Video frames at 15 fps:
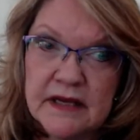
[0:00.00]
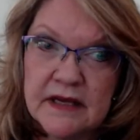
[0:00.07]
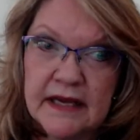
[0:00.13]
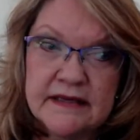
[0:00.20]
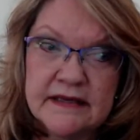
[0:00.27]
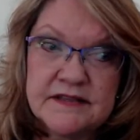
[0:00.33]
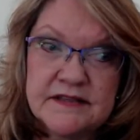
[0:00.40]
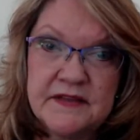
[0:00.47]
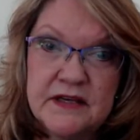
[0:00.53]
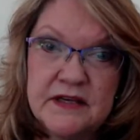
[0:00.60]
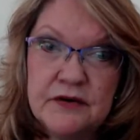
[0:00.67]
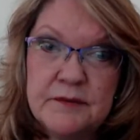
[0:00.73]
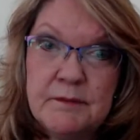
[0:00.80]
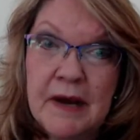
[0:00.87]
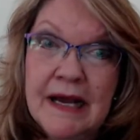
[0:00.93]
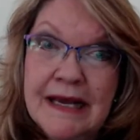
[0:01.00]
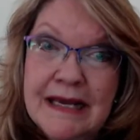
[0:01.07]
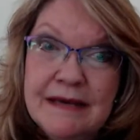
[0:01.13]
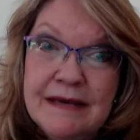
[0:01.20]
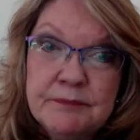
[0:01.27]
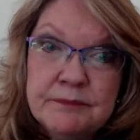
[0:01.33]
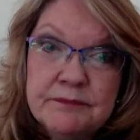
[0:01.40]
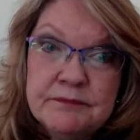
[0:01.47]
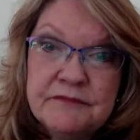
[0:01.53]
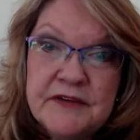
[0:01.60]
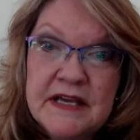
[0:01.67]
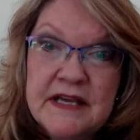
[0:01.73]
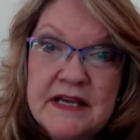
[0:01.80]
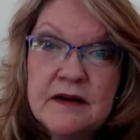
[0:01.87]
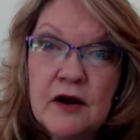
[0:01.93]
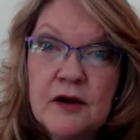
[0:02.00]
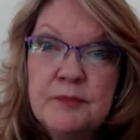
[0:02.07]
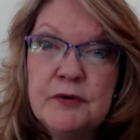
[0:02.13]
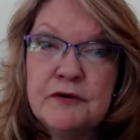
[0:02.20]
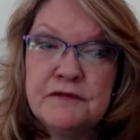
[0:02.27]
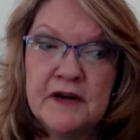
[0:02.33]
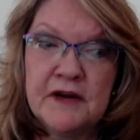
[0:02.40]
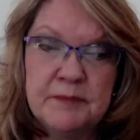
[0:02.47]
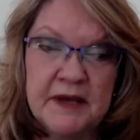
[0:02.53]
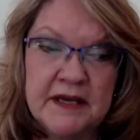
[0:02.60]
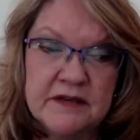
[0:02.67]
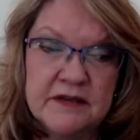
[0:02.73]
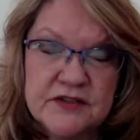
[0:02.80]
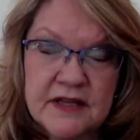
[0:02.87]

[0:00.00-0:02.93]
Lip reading: I guess if they go to my feed, our profile page,